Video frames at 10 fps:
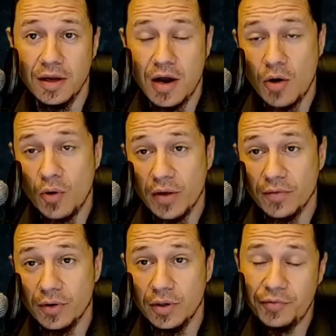
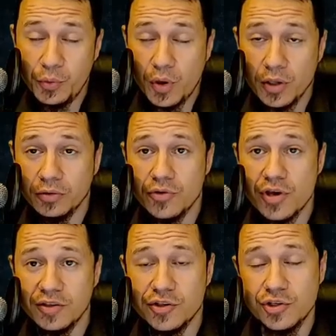However, if we want to
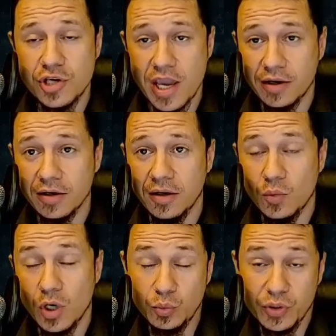just check
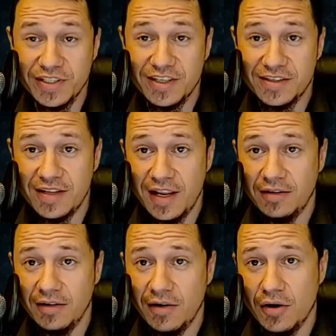what was the
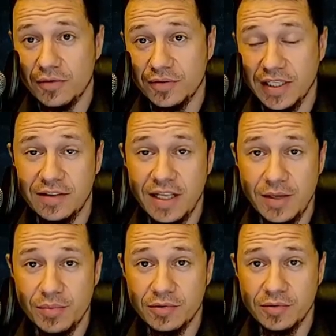state of that
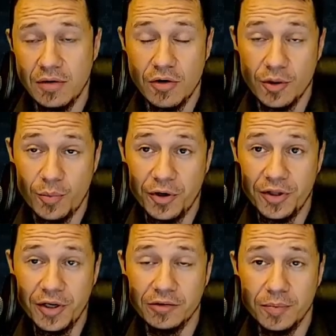table on a
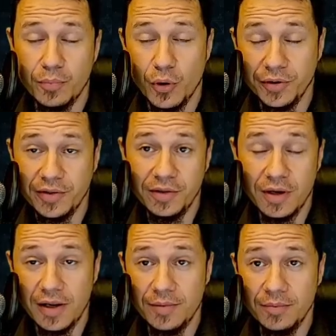particular point in
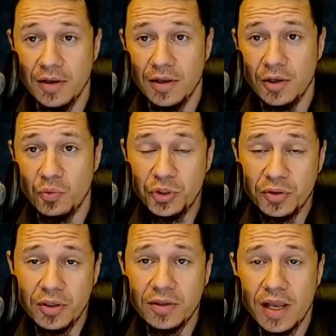time, we do
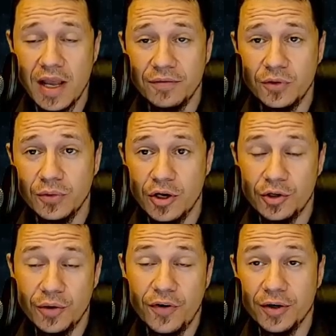not have to
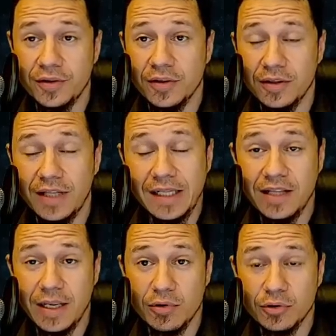revert that
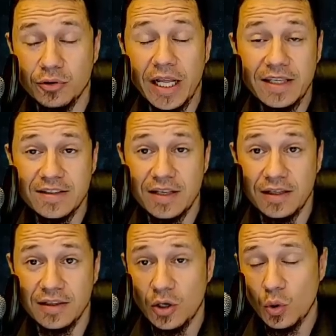table to that state.
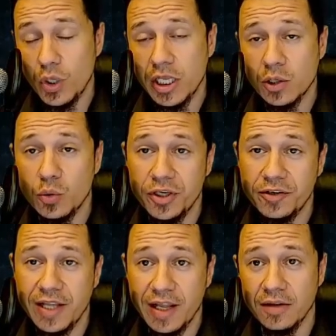We can
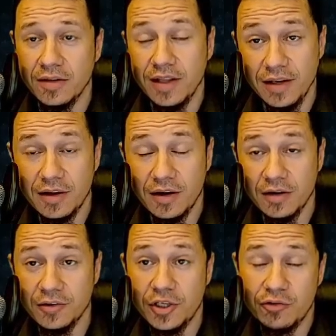query that data
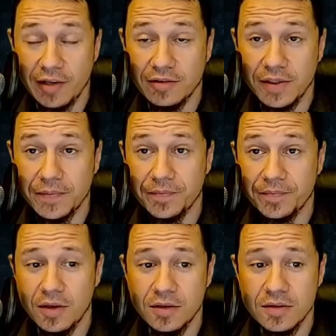directly.
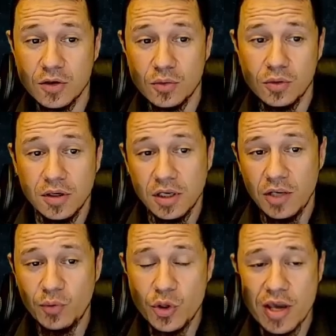So,
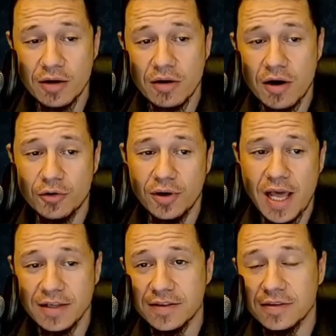if we check our
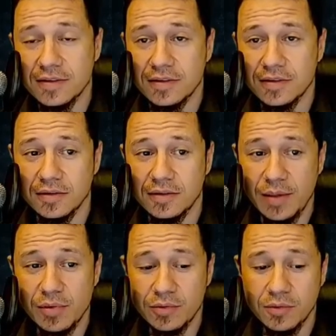last
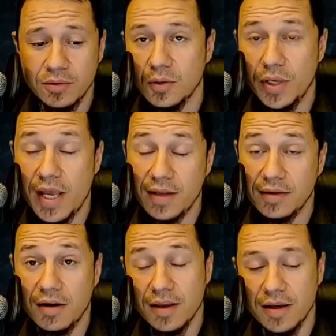table, we had
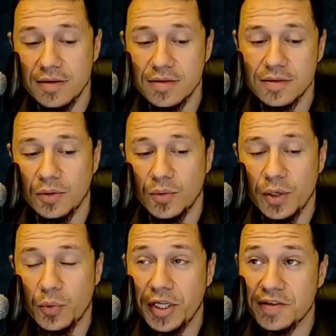a case
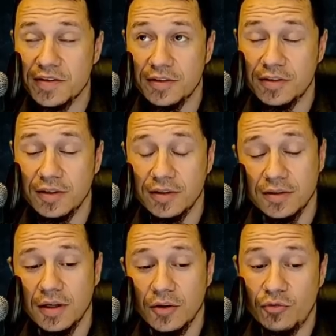where we inserted
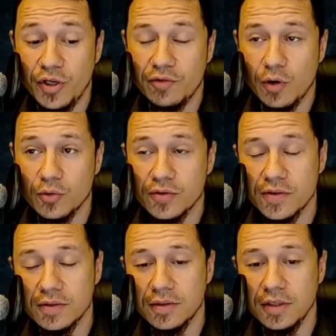3 rows
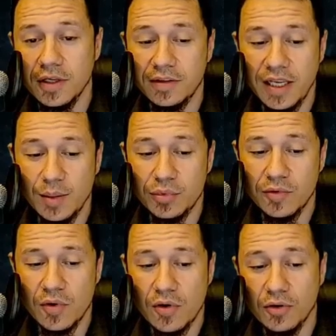in a table
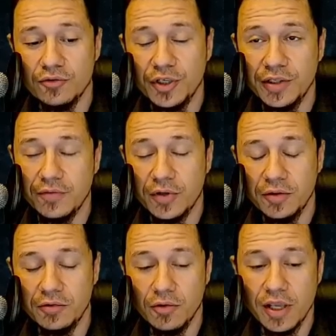on 3
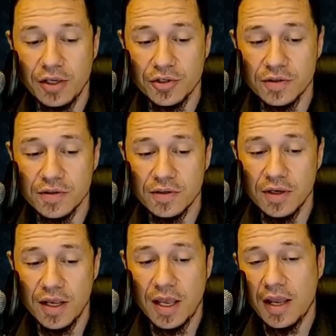different occasions,
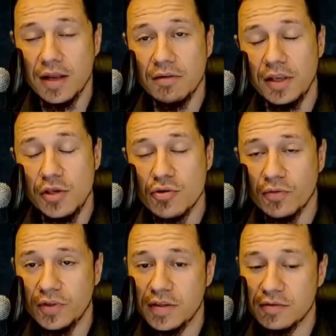and each
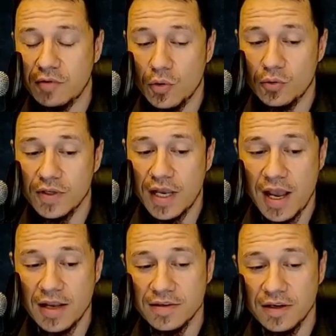of these rows
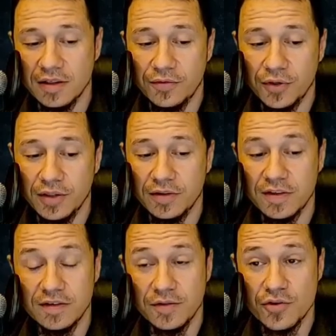has a different
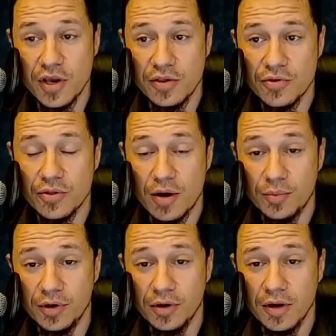system change
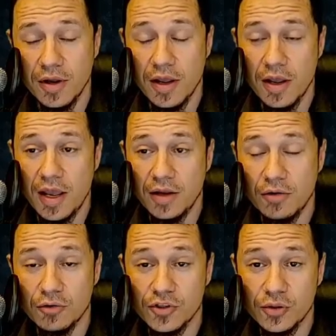number and
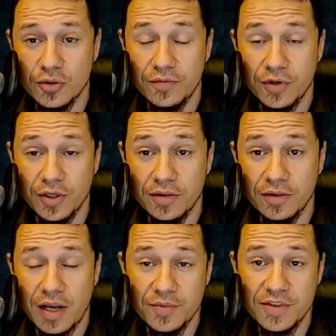also different
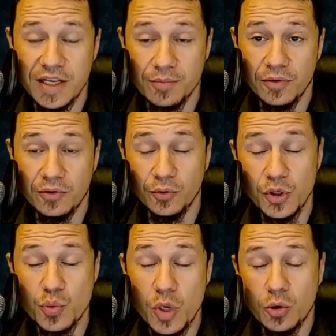timestamp to
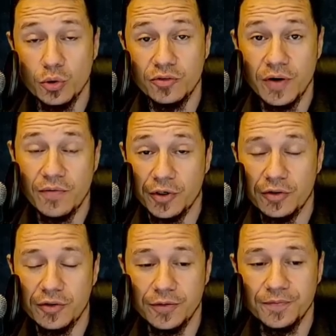which we could revert
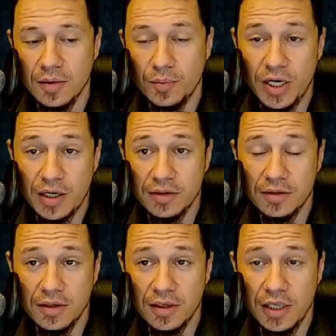to. But
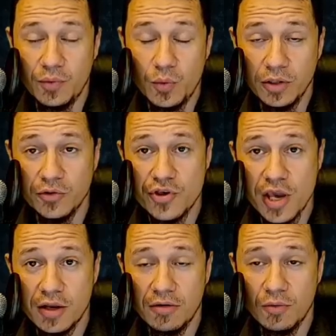if we want to
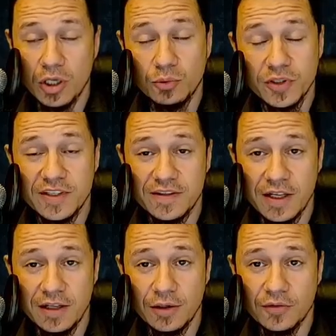check what was the
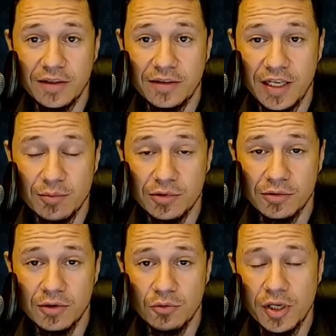state of that table,
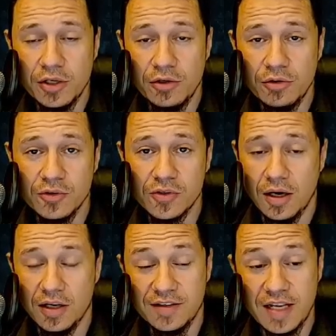we can use
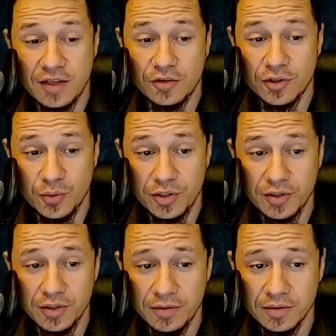a standard query.